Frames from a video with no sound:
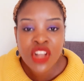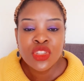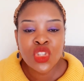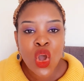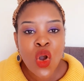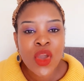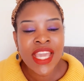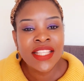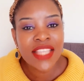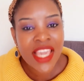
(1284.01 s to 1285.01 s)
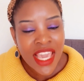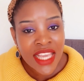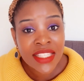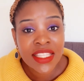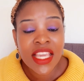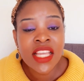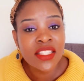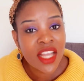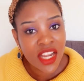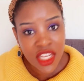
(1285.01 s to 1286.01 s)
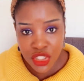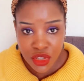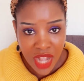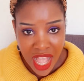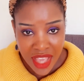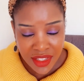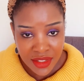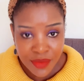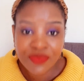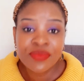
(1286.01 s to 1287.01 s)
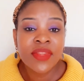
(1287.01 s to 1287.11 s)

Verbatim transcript: So it is international, guys.